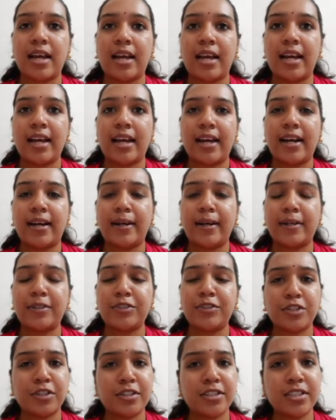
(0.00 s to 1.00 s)

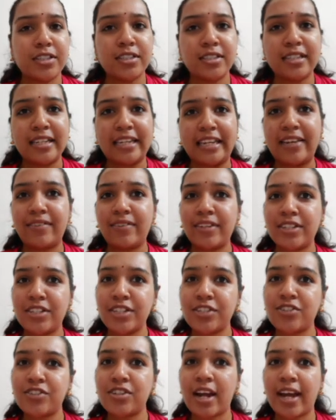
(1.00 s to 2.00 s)
Children, give it a
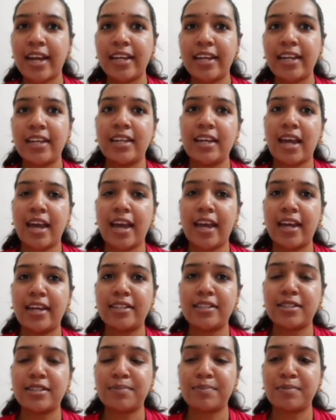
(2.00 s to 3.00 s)
try
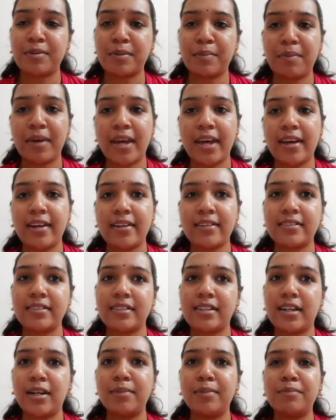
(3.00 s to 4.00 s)
and prepare
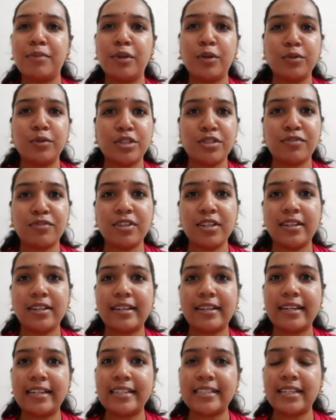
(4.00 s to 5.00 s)
a beautiful
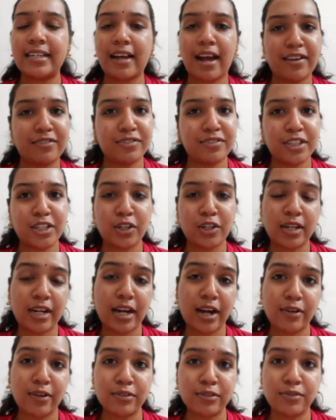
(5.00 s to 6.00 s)
greeting card for your
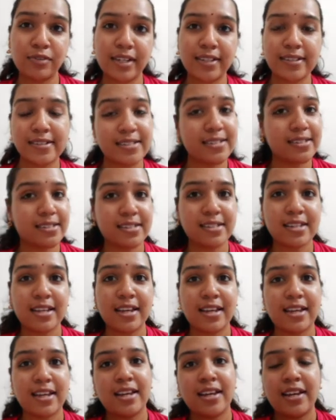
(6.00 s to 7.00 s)
loved ones
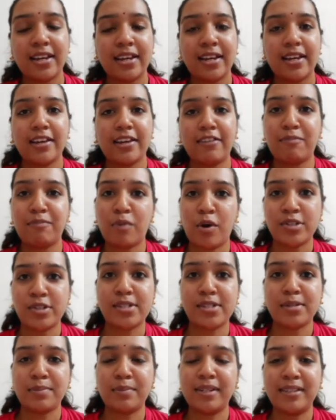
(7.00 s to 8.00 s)
if
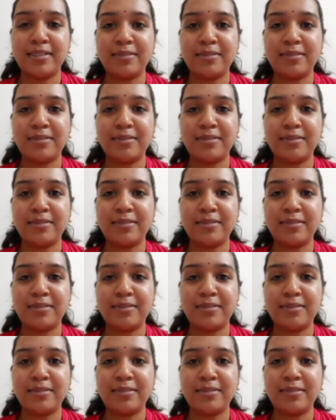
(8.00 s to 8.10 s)
possible.